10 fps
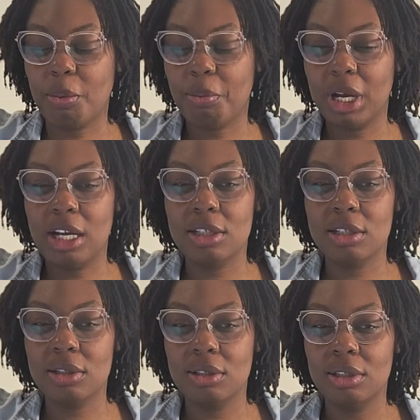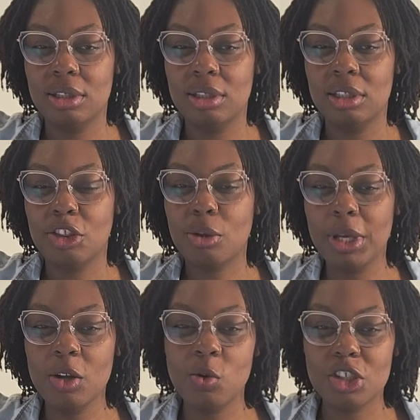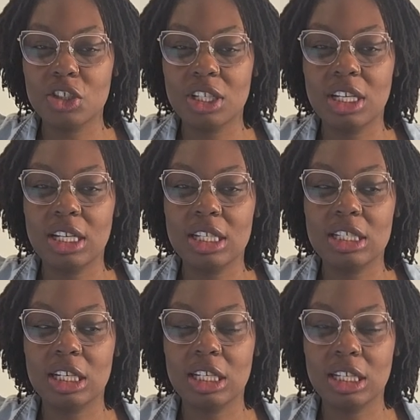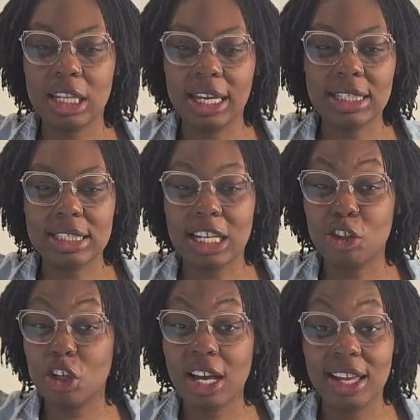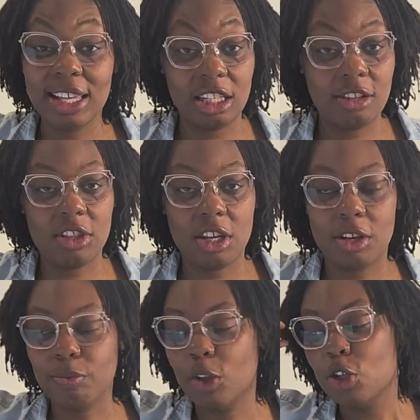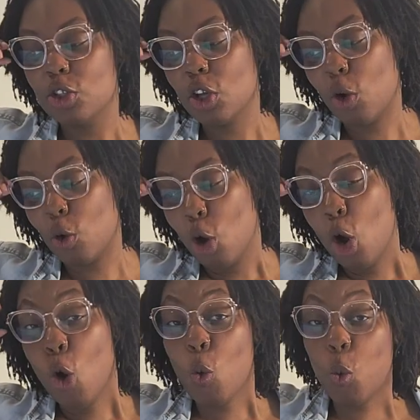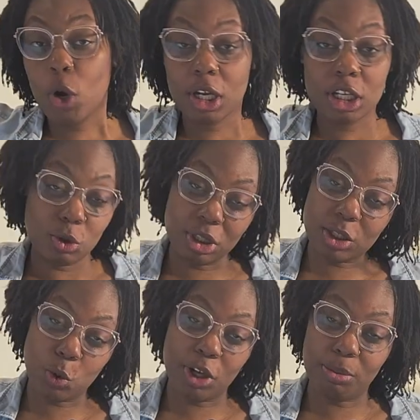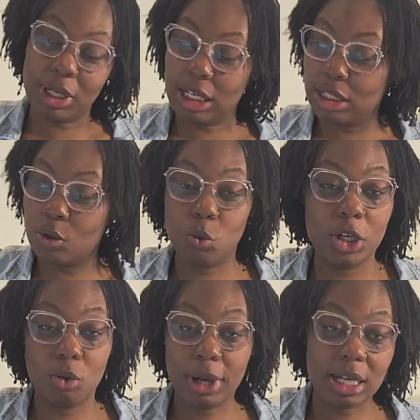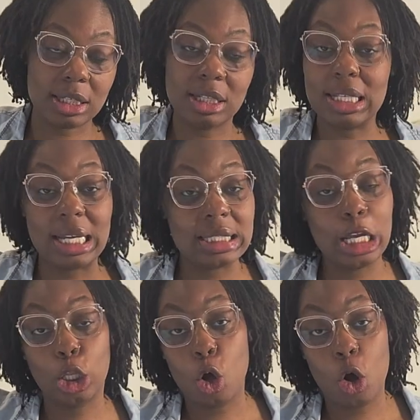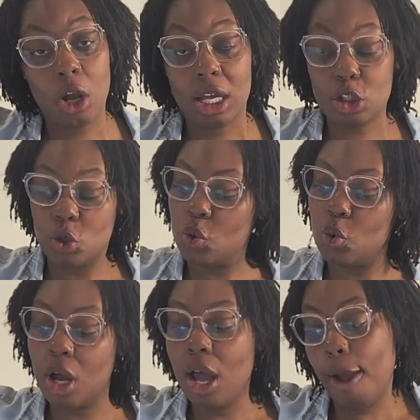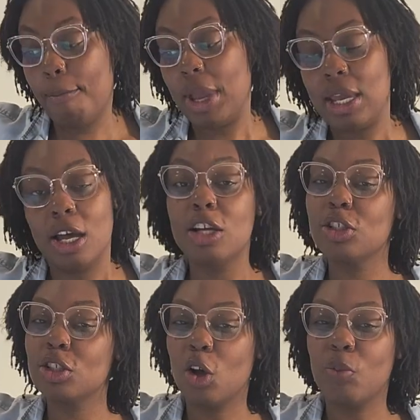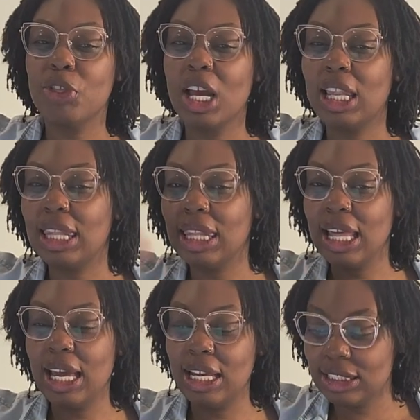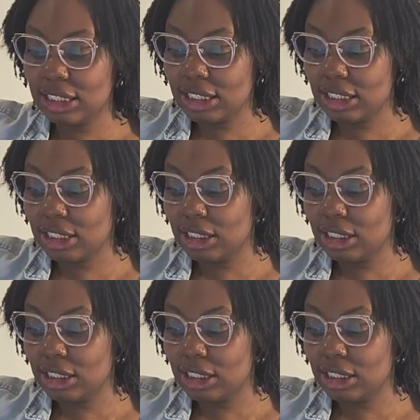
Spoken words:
but the big question is, like I said, could I live there? So we're gonna do this quick because we know pasta does not take long to make. So let's